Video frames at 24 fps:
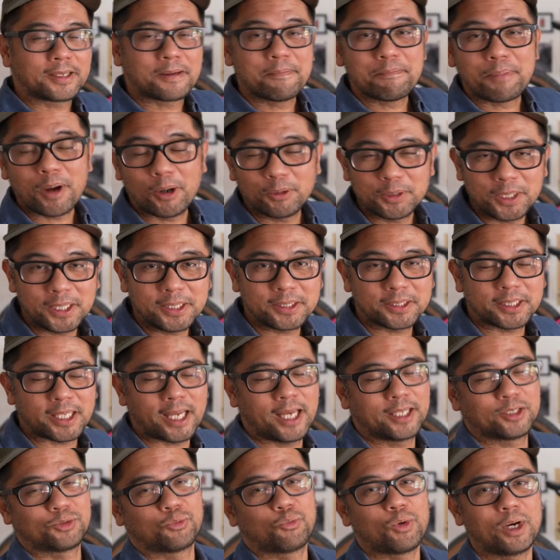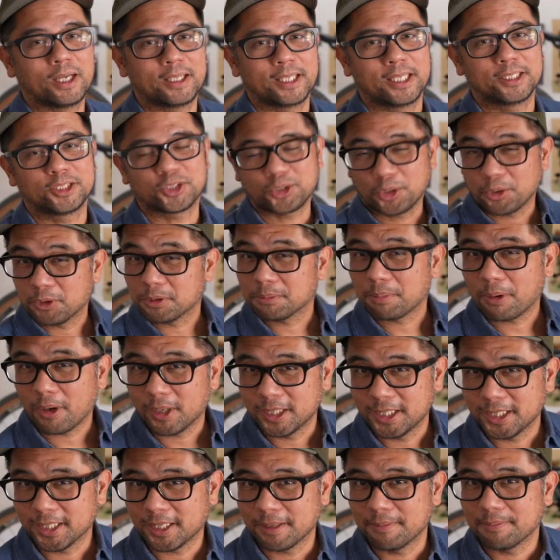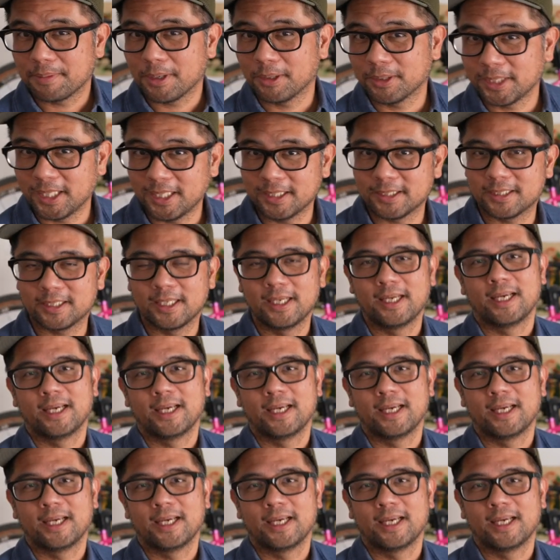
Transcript: components as well as third-party components.